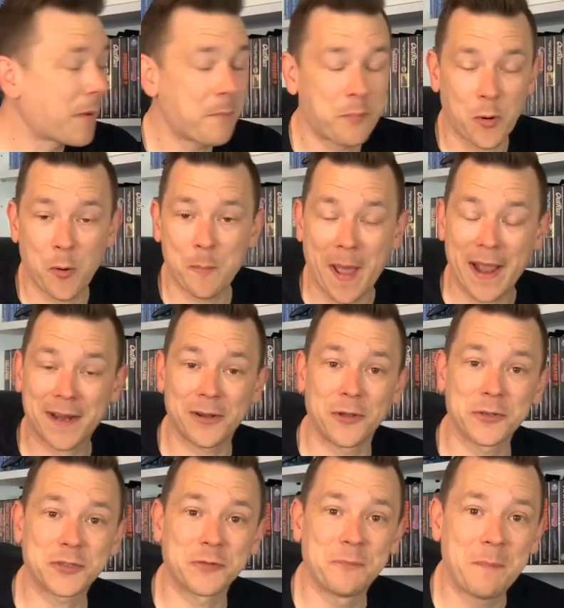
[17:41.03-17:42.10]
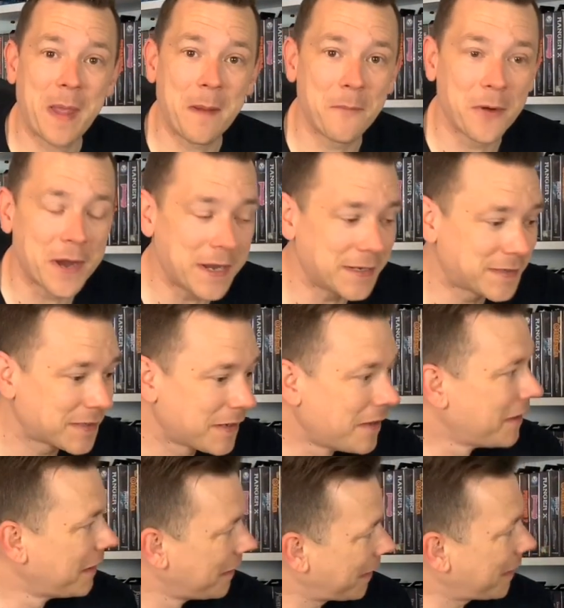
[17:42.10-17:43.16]
It brought back lots of memories
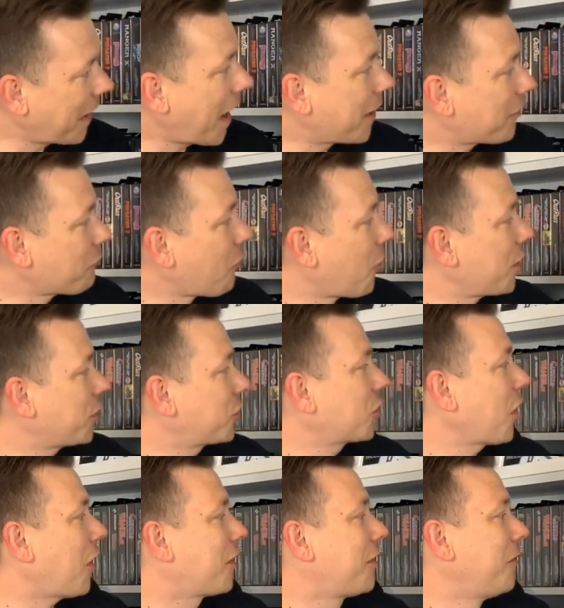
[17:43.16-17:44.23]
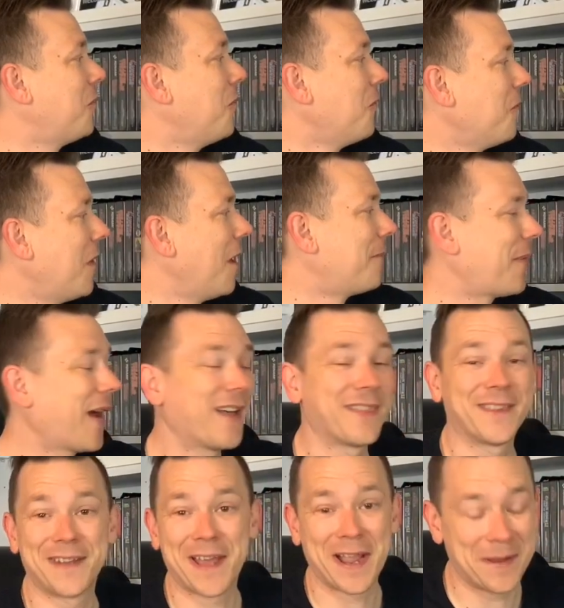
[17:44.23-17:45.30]
and had a right chuckle about
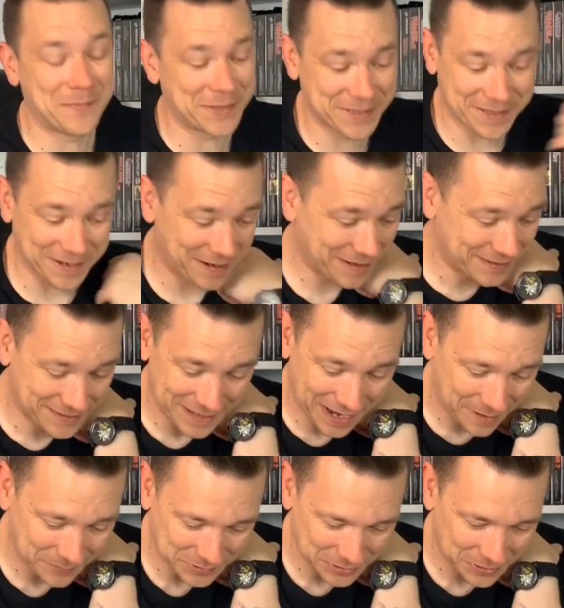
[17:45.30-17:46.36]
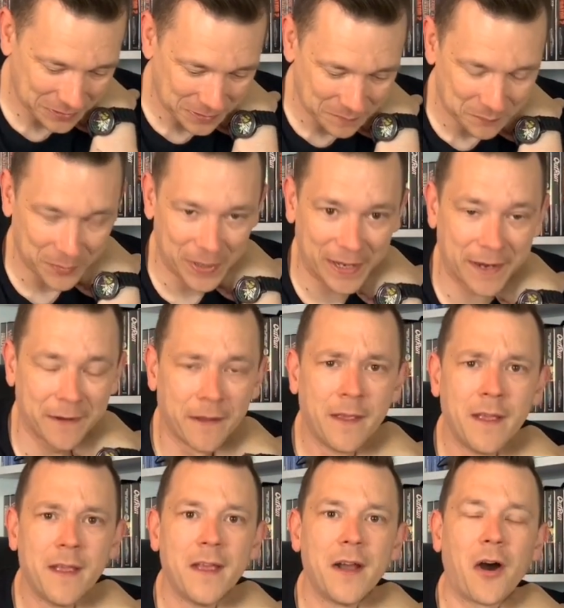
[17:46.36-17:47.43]
the neighbours cards. Absolutely brilliant.
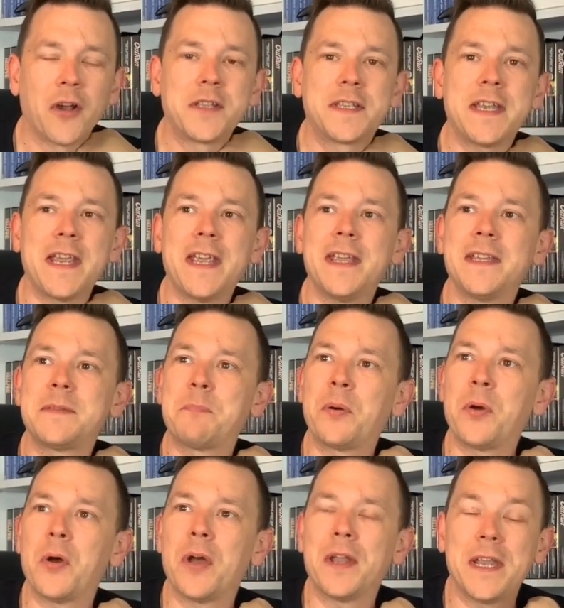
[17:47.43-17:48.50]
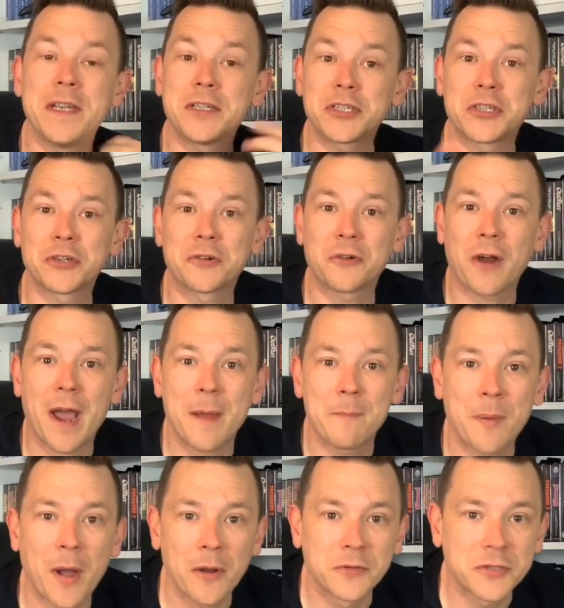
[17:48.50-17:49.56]
I did put an Instagram
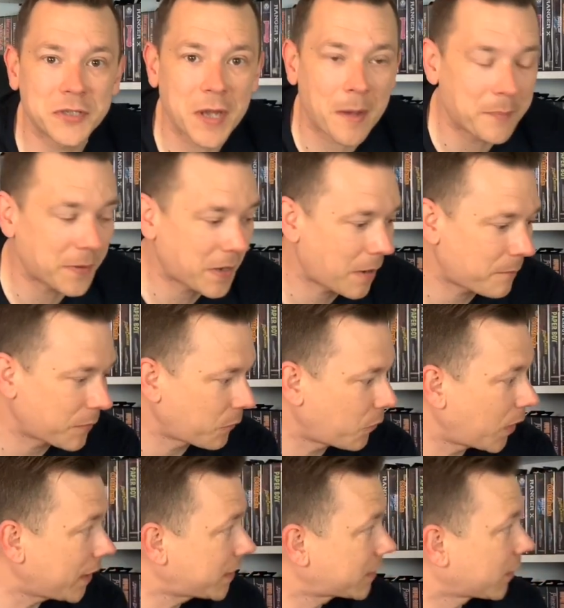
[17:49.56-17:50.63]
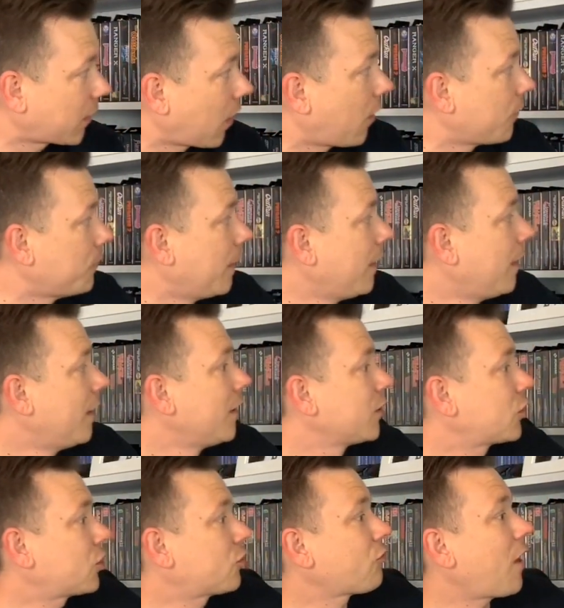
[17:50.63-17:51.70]
post up a couple of weeks ago,
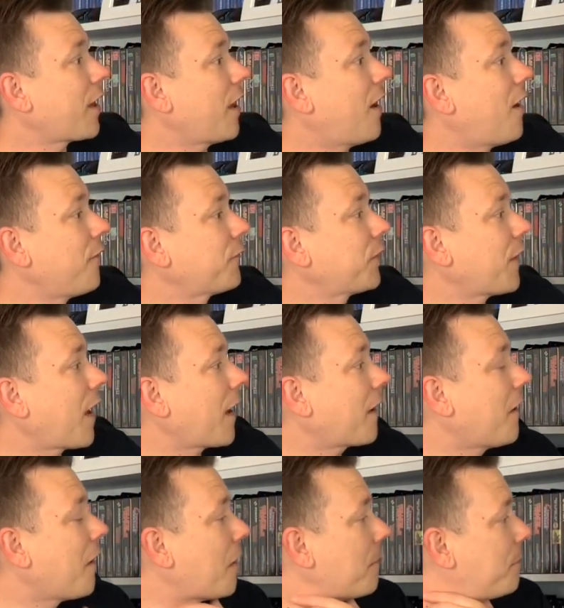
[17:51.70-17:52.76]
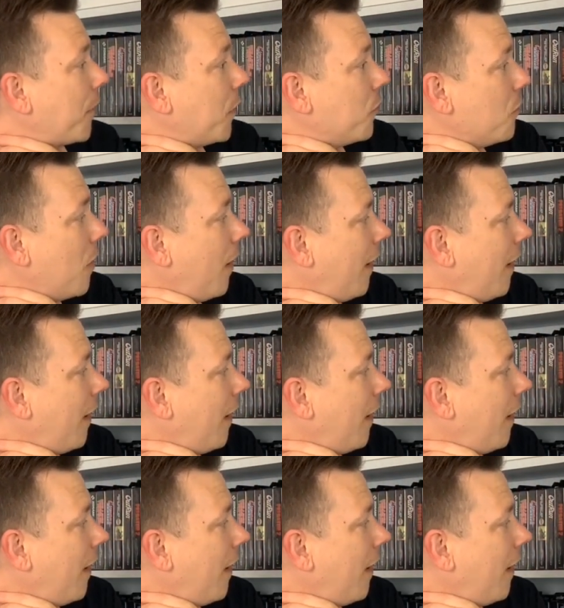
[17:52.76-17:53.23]
straight after that card boot.